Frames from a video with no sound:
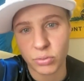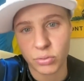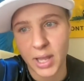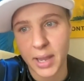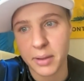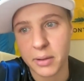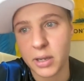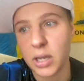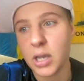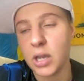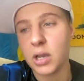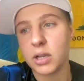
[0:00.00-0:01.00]
I'm like,
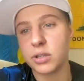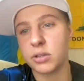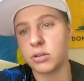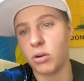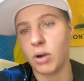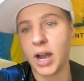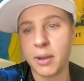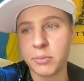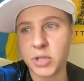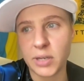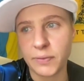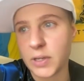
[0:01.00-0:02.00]

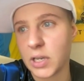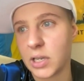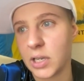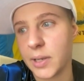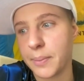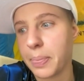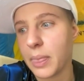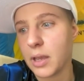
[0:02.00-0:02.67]
I'm definitely